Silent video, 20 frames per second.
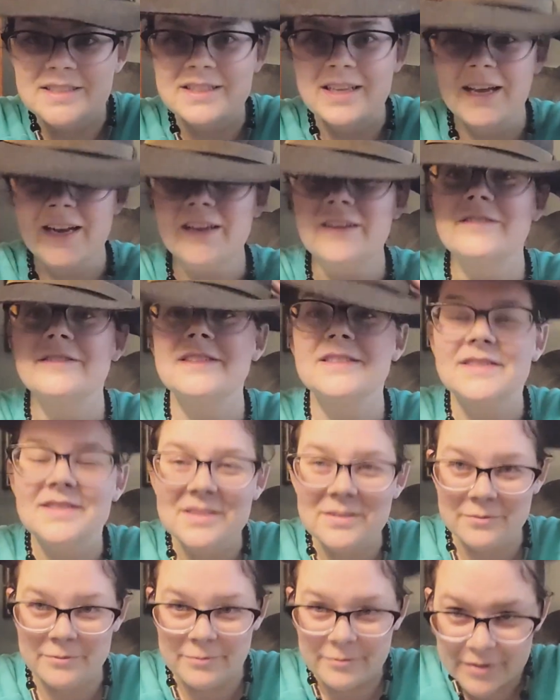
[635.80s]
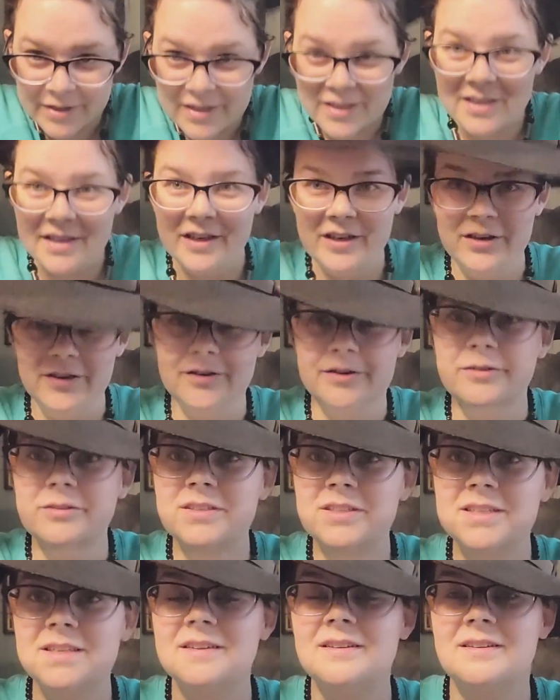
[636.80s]
thought it was really
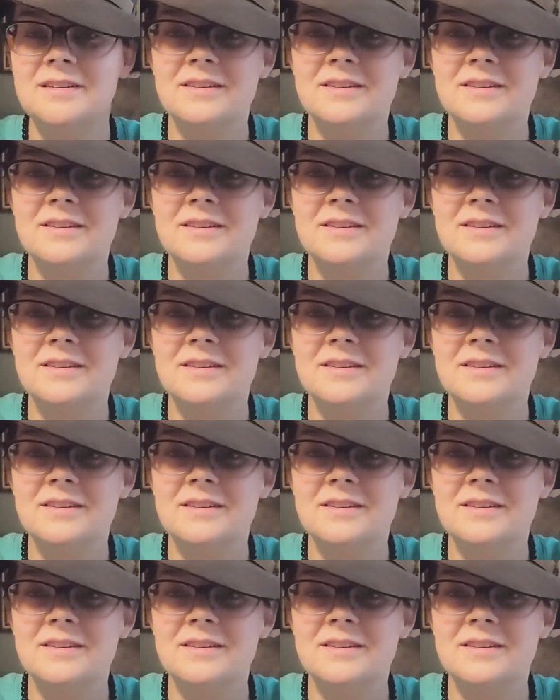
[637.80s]
cute.